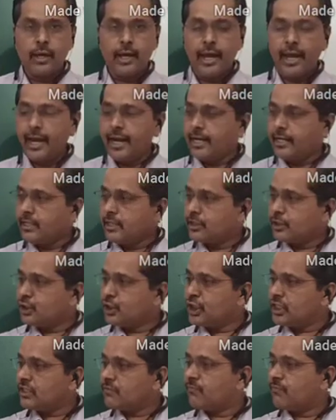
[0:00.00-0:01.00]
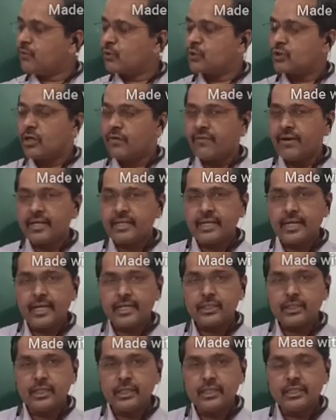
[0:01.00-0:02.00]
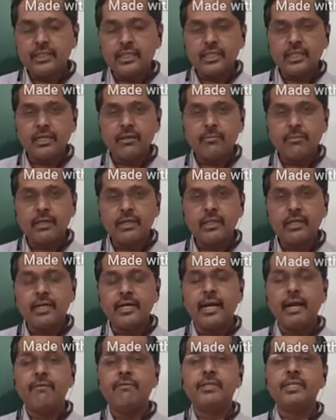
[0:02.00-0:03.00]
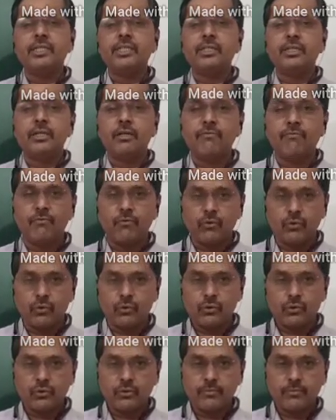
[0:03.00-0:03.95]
And this force of attraction is nothing but the gravitational force.